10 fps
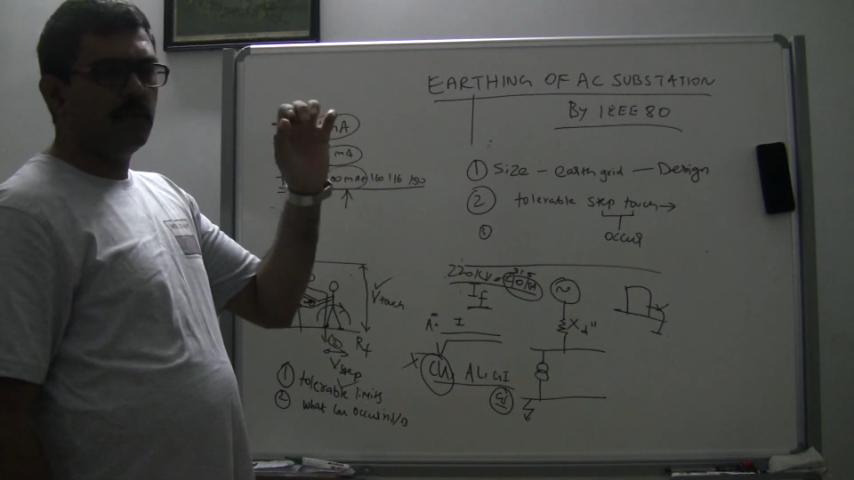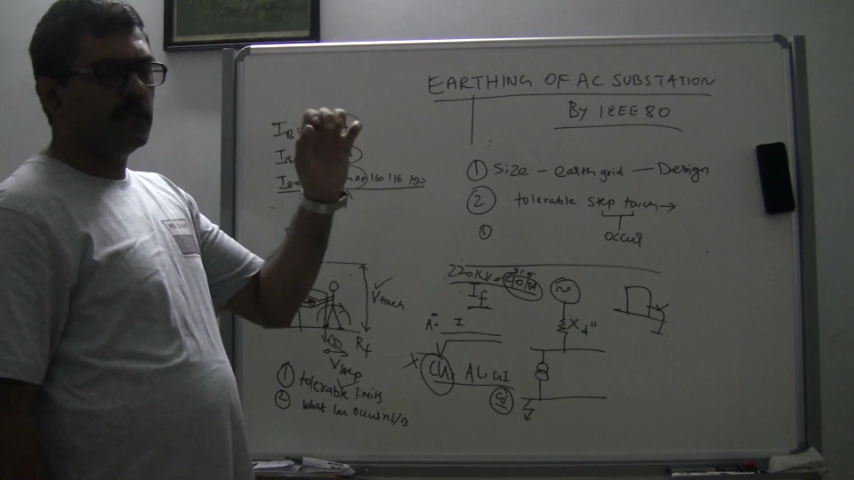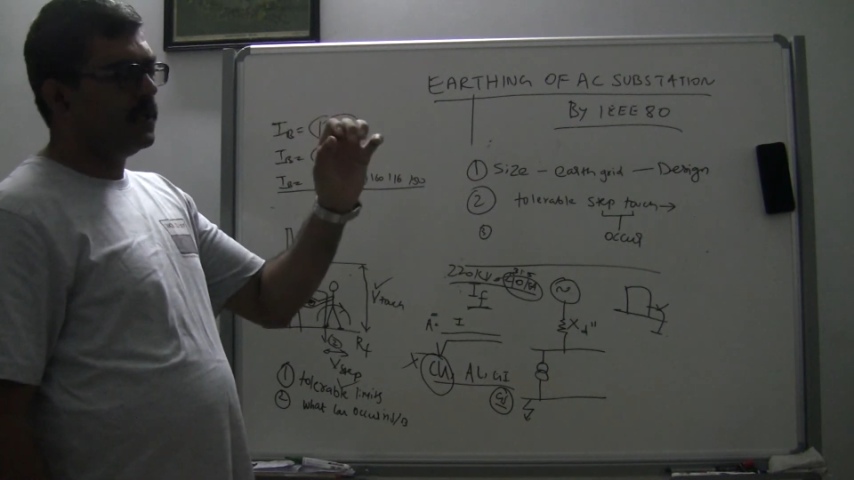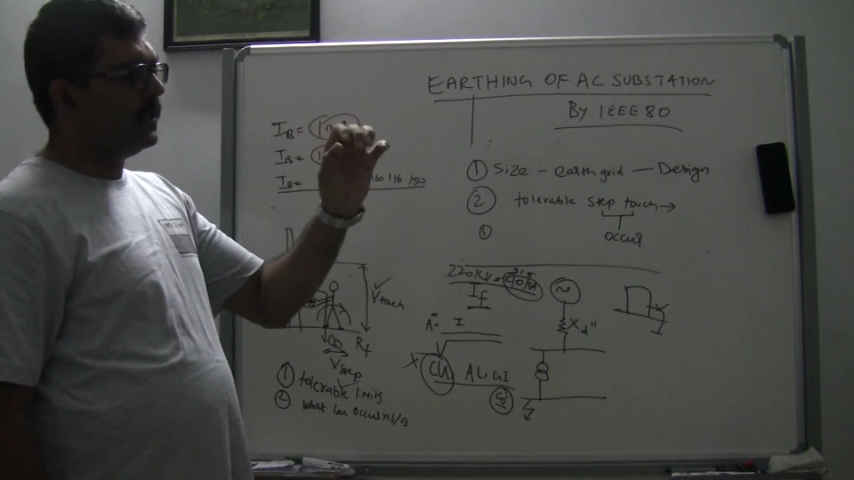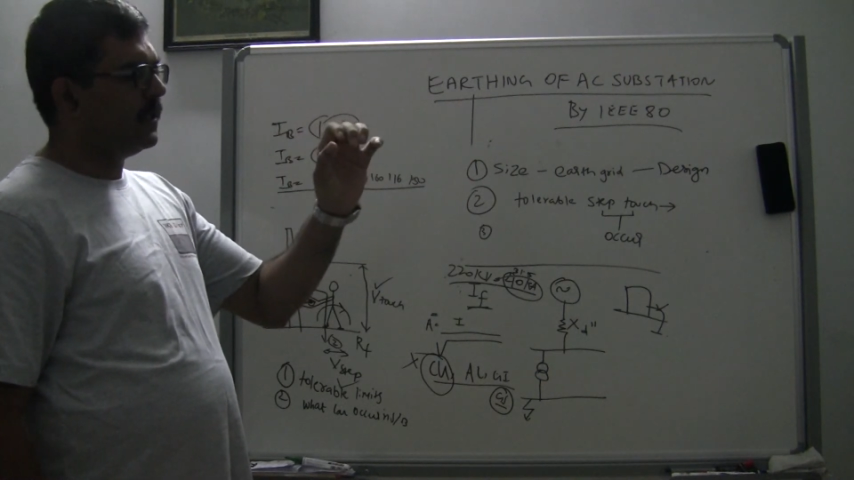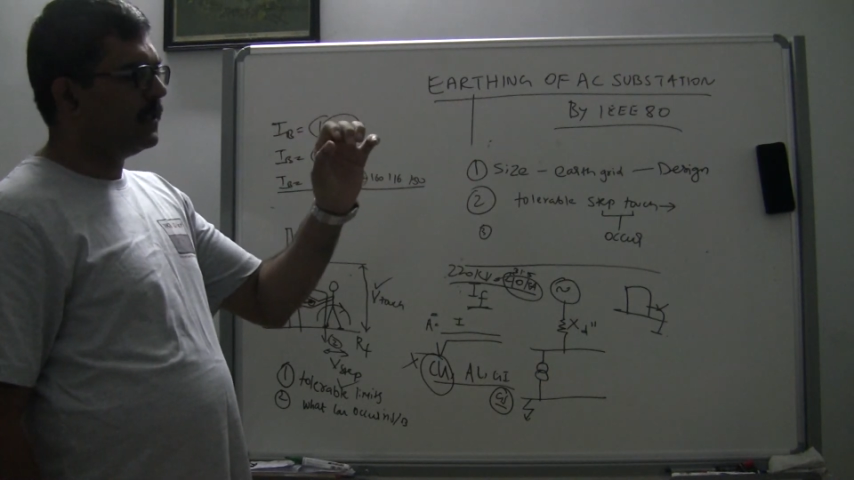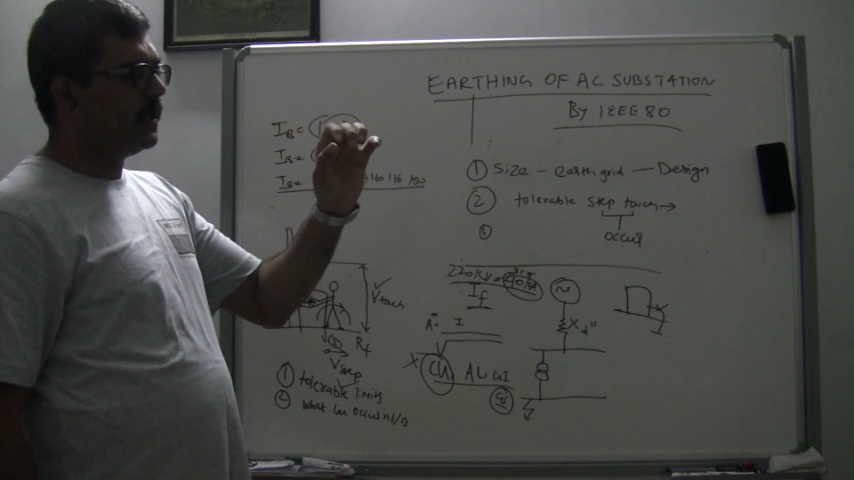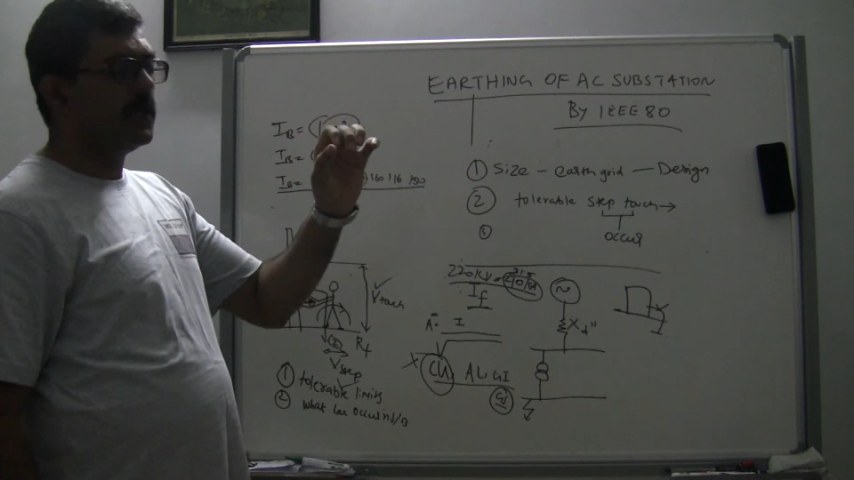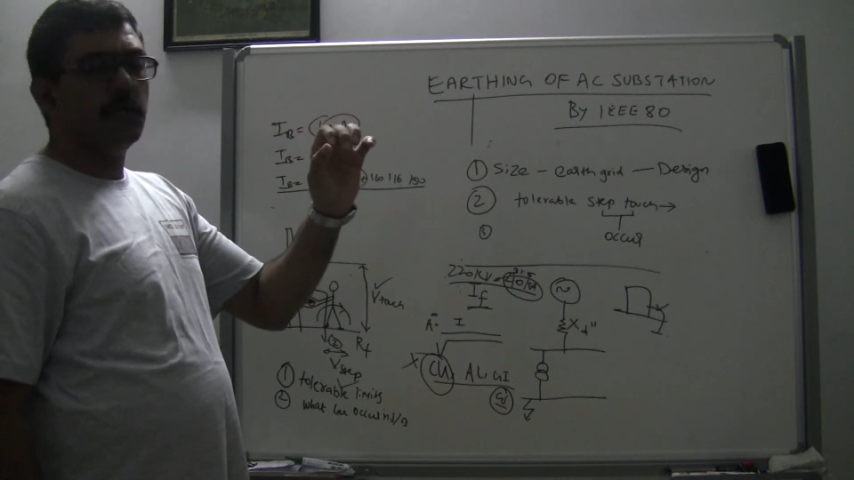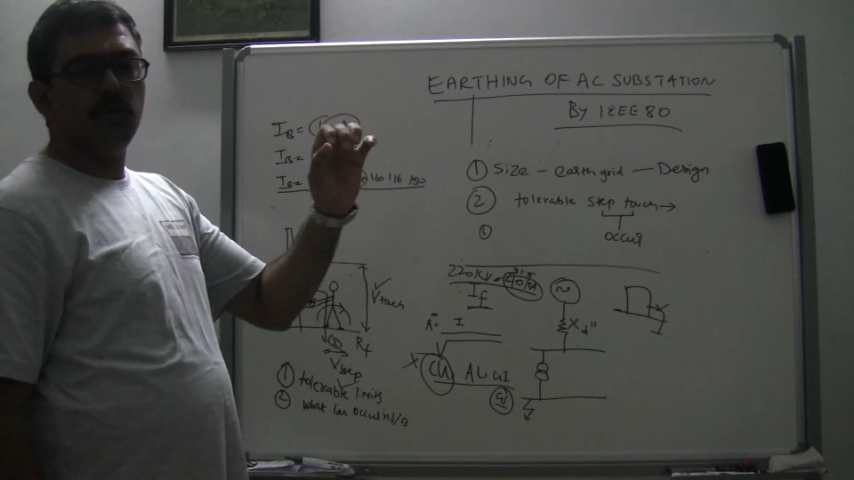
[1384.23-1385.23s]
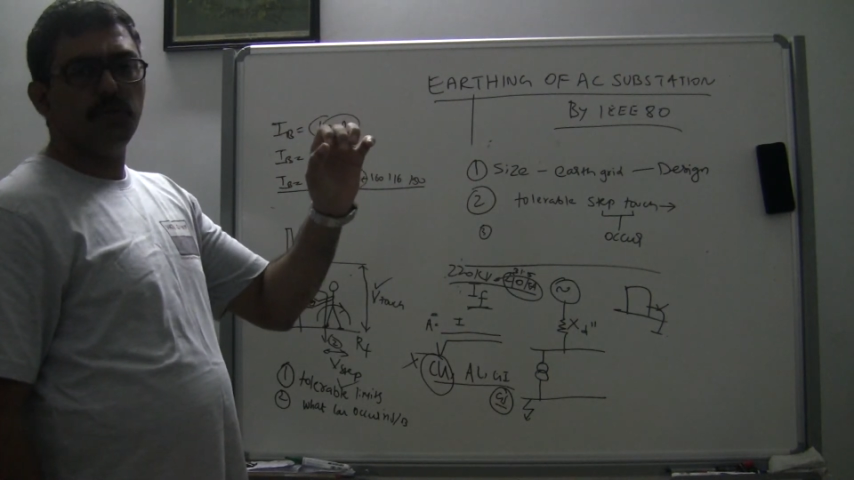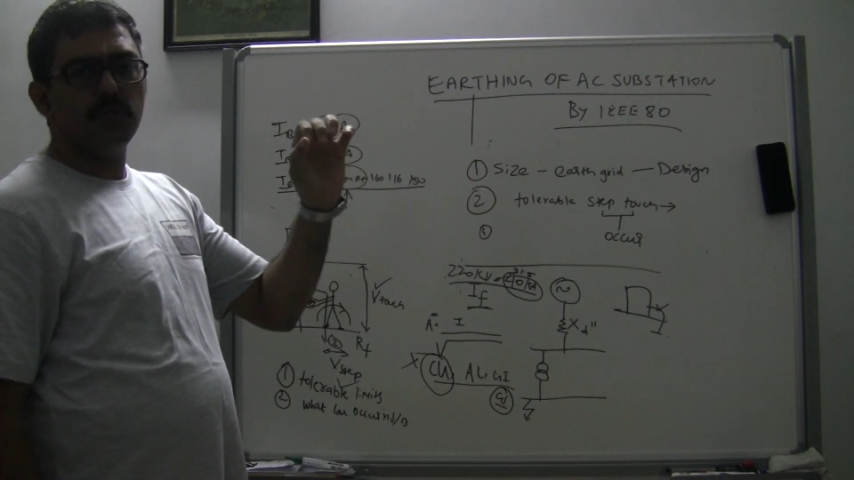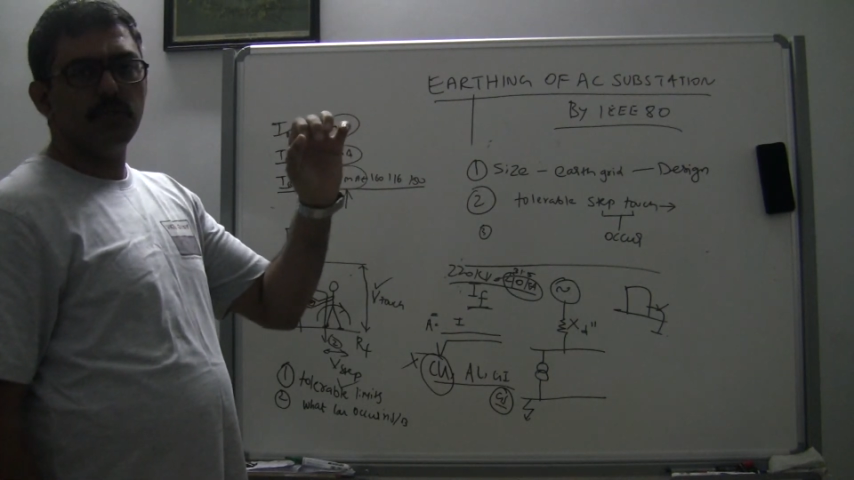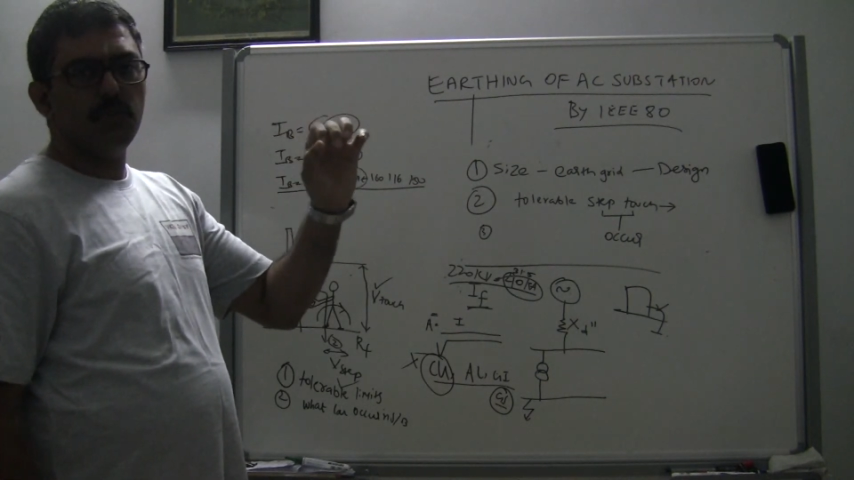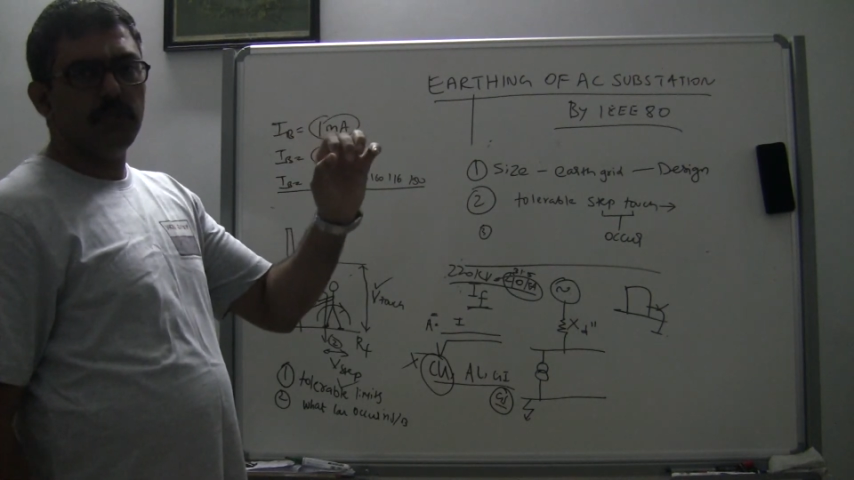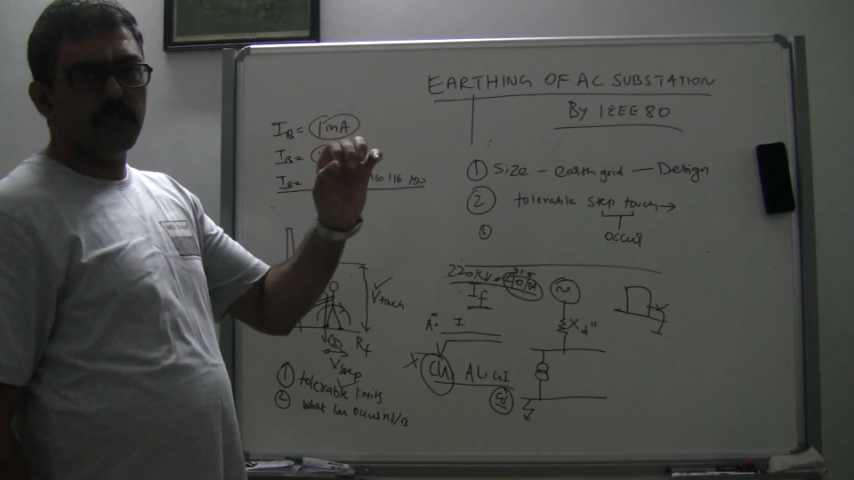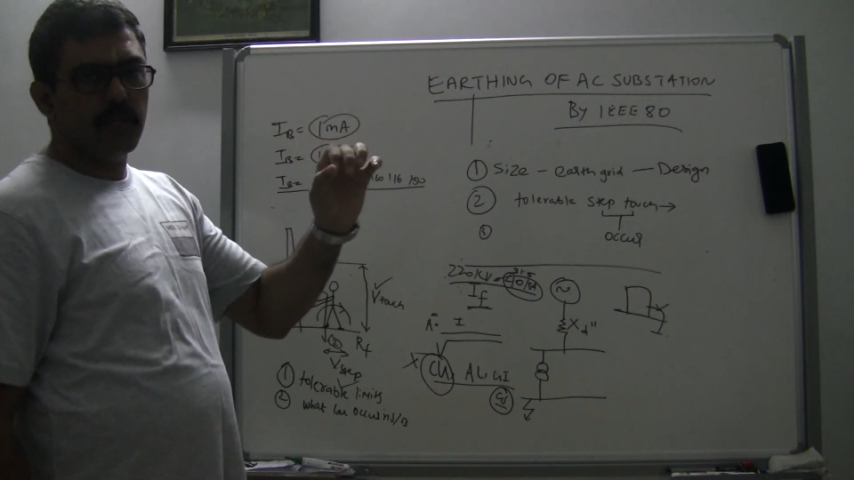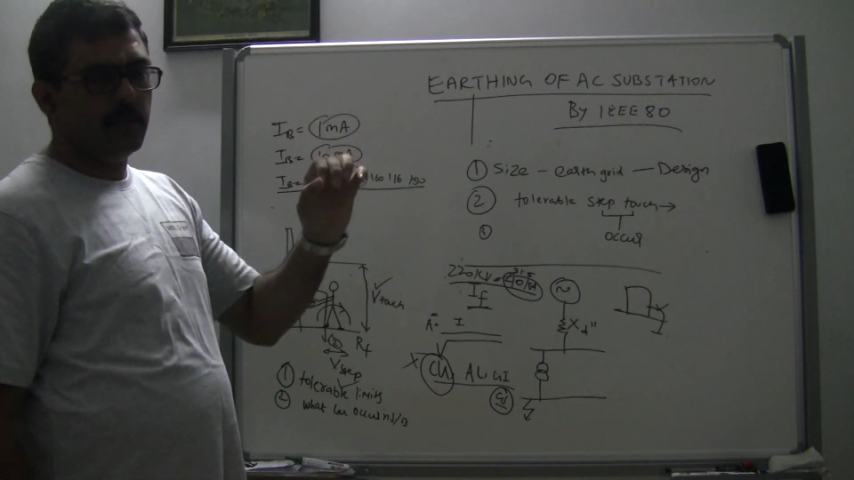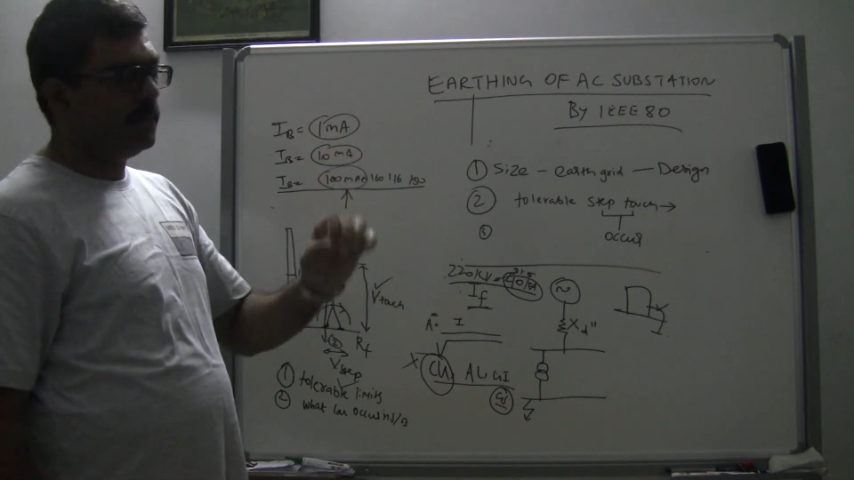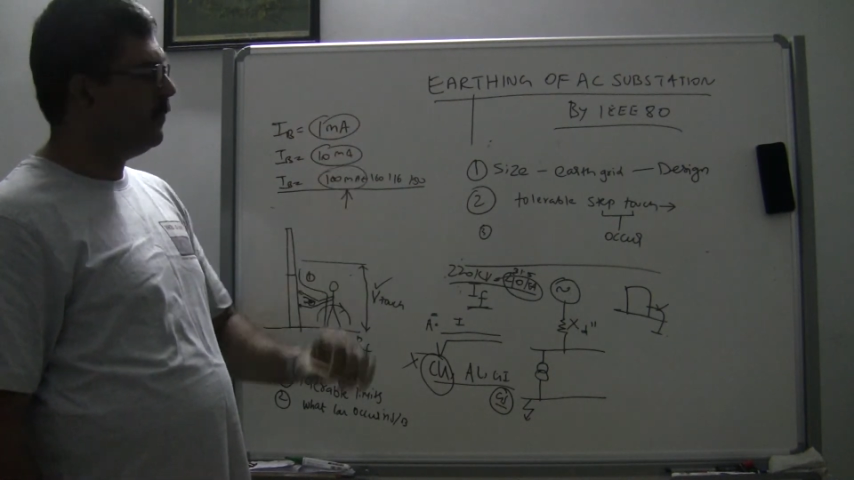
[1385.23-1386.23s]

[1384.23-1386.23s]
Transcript: the conductor reduces with time.